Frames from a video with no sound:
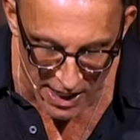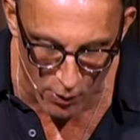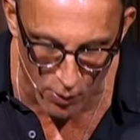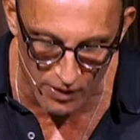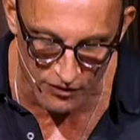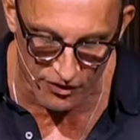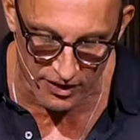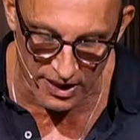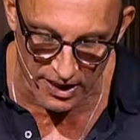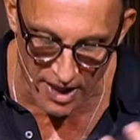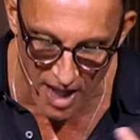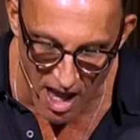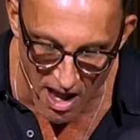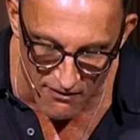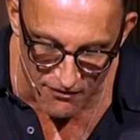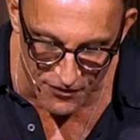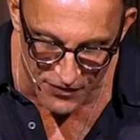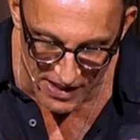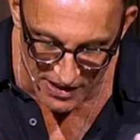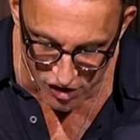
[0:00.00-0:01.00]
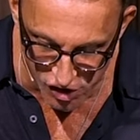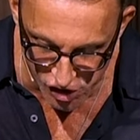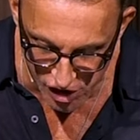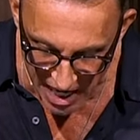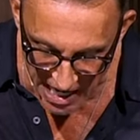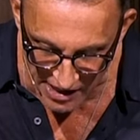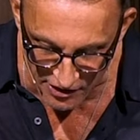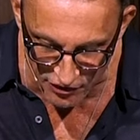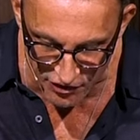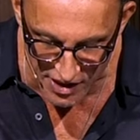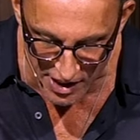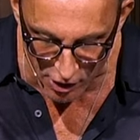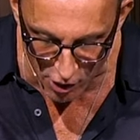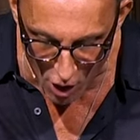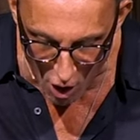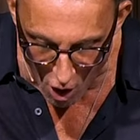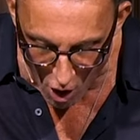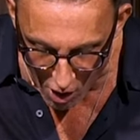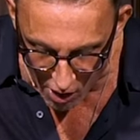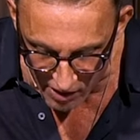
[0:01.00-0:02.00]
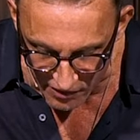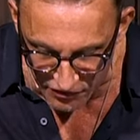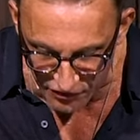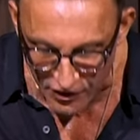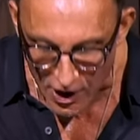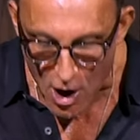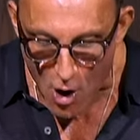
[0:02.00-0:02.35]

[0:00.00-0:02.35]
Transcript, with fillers: It was love that changed their hearts,